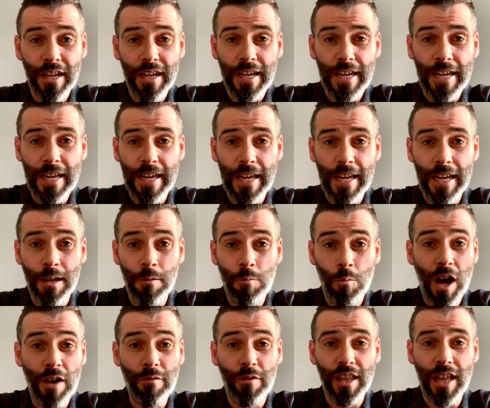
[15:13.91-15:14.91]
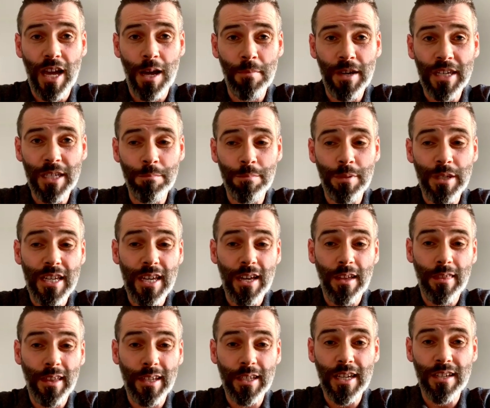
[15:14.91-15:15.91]
whatever that might be, I
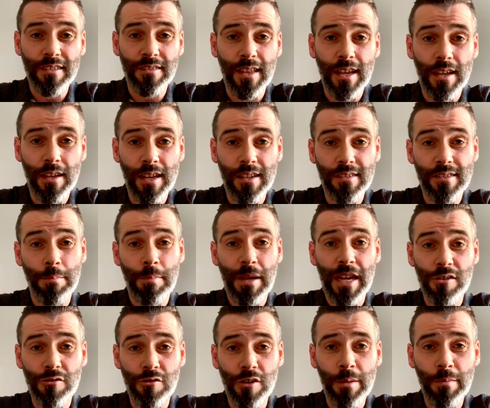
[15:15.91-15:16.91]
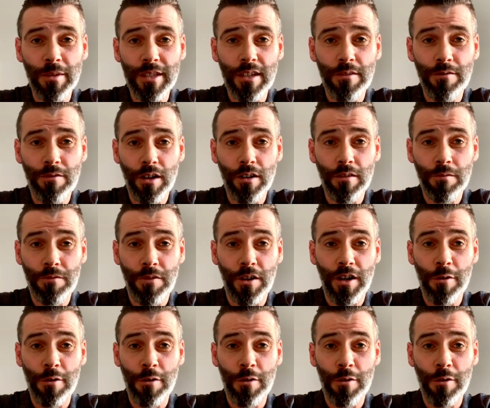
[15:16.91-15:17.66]
think is the best remedy for